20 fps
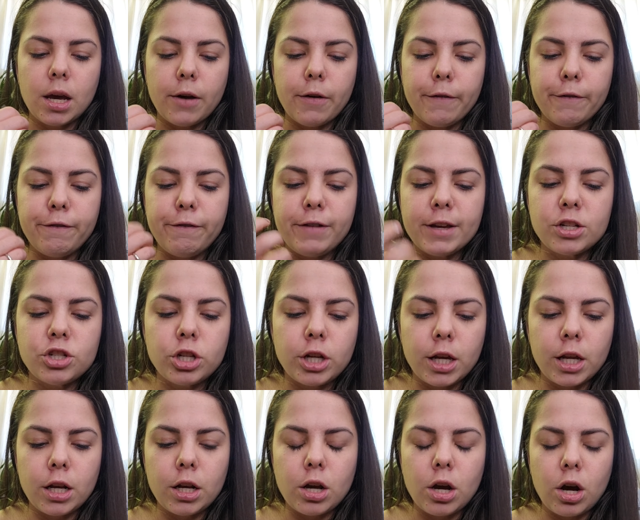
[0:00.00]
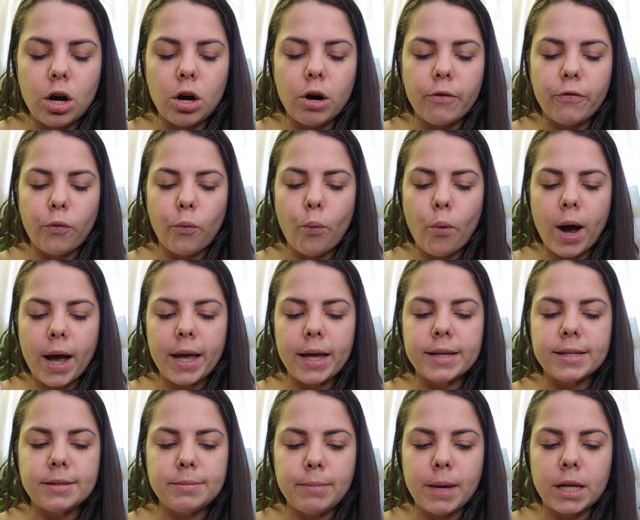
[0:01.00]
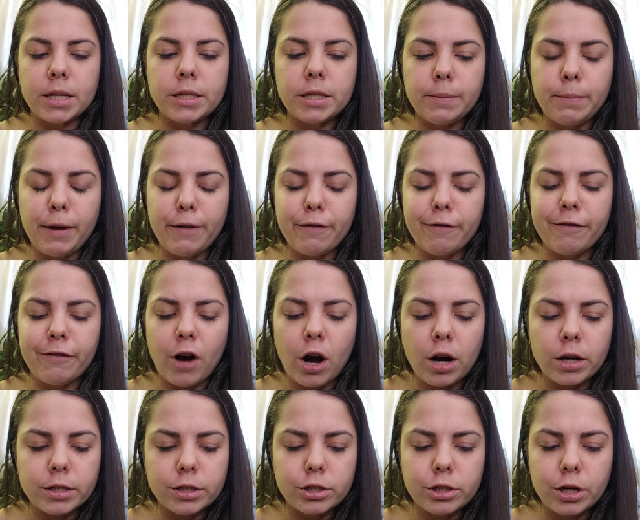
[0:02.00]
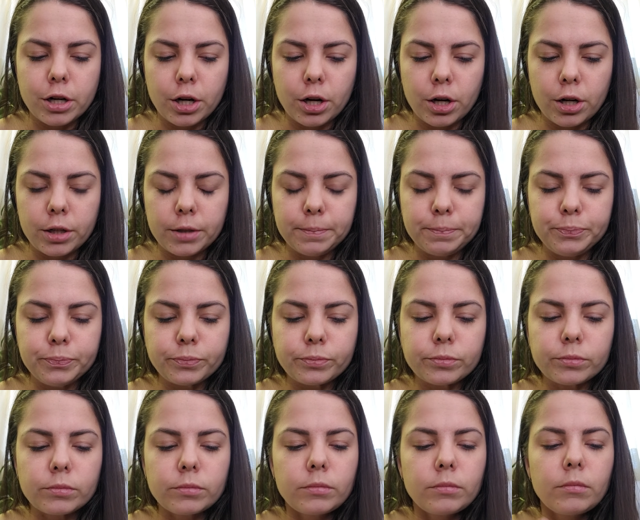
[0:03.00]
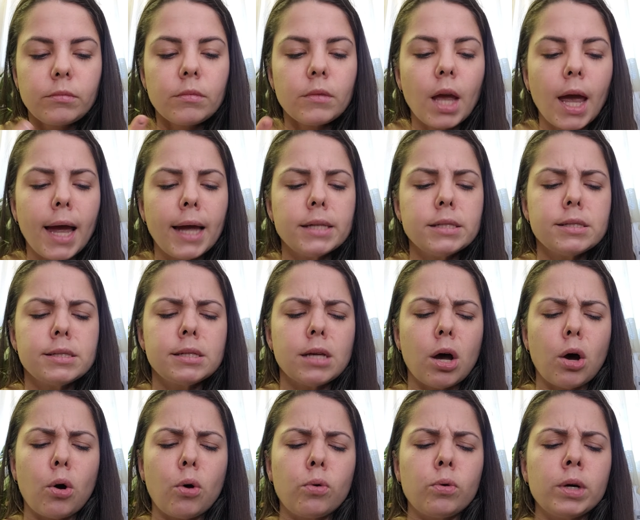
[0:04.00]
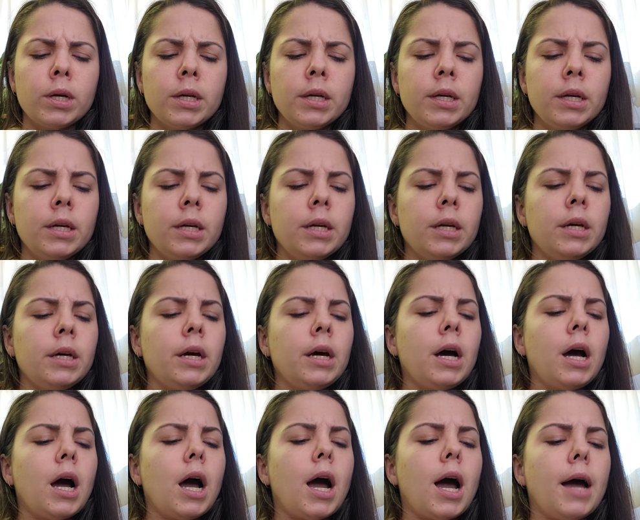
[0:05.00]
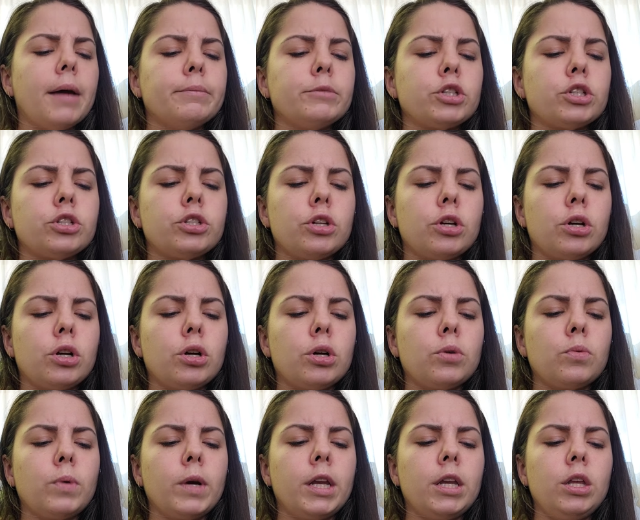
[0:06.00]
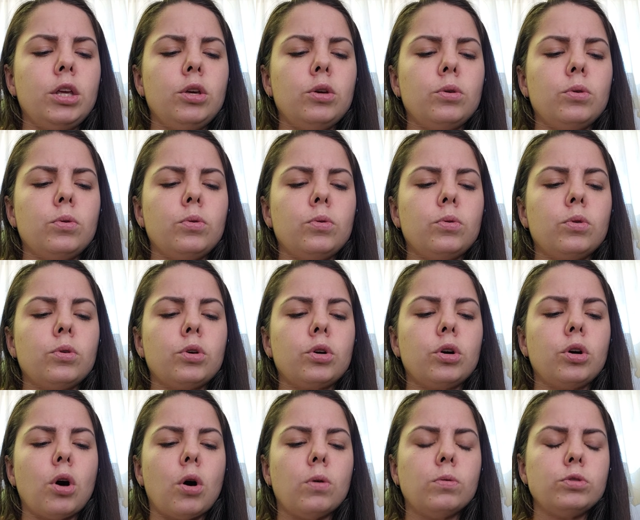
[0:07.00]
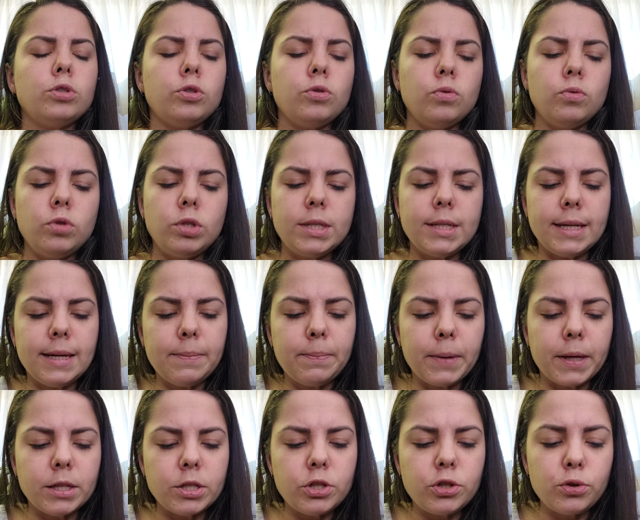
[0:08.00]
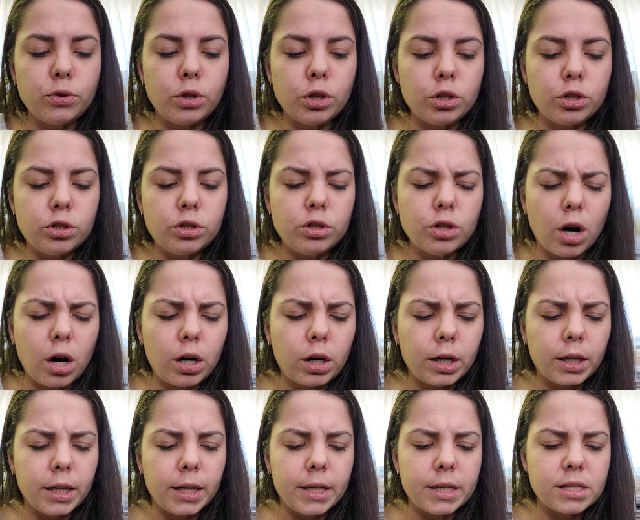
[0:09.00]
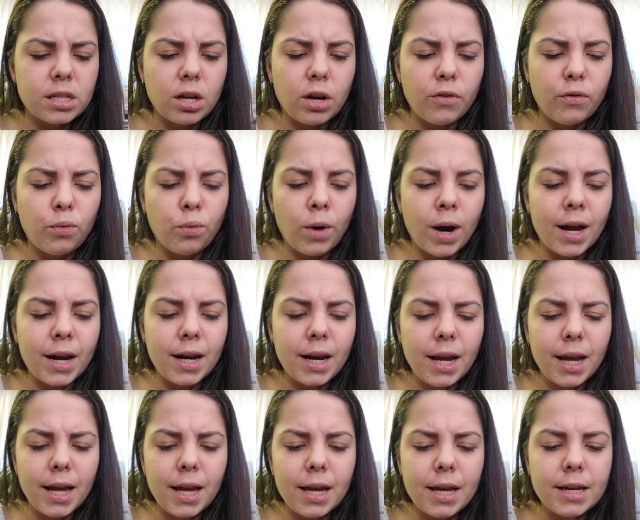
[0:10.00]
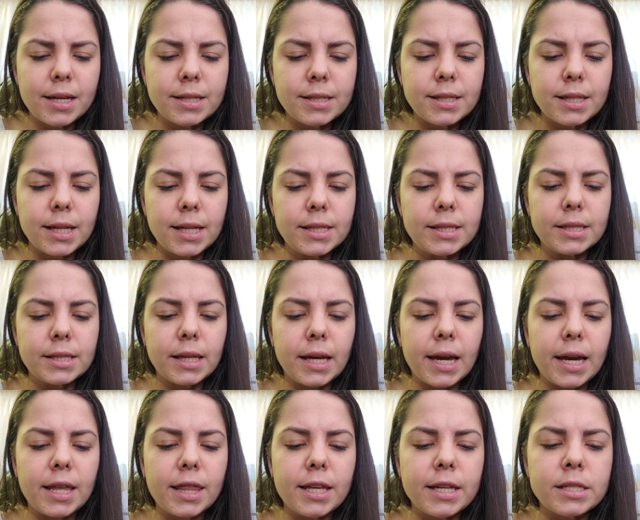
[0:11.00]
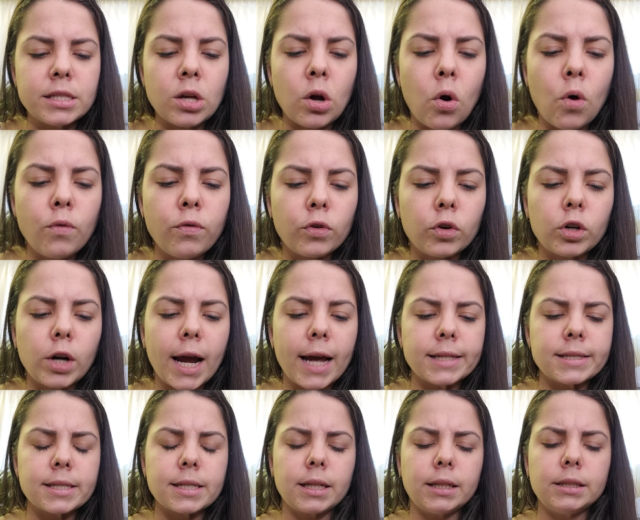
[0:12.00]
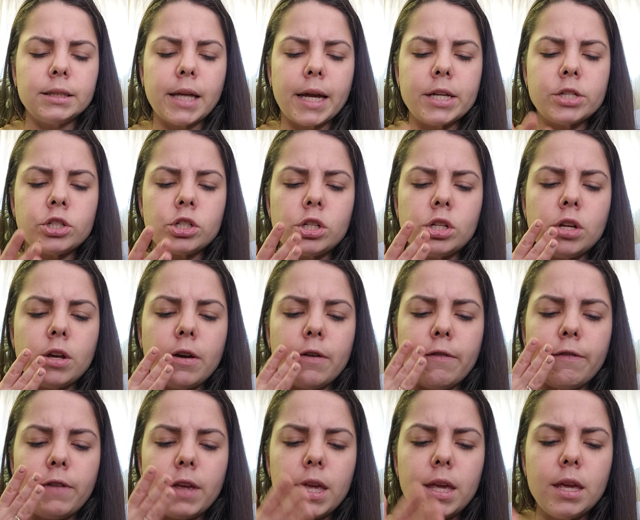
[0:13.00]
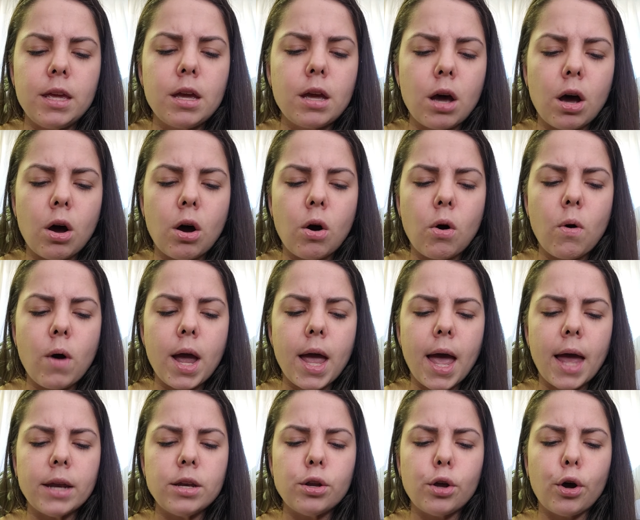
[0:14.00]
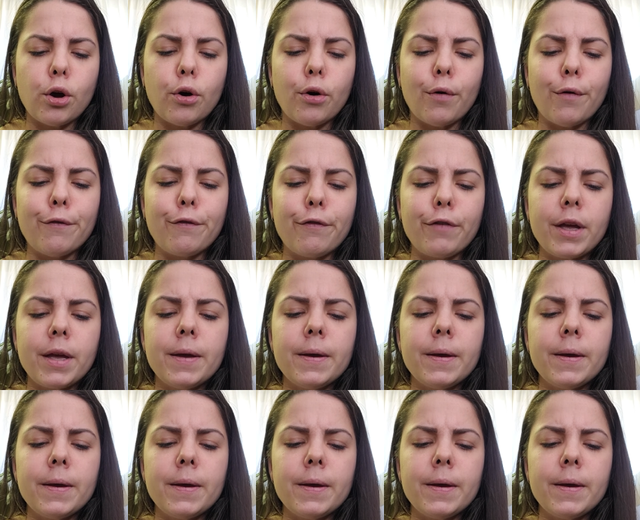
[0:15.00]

vision of what is meant to be fostered. And so I'm sure when you go too deep into the darkness of what is, it's like this over escalation of ego and of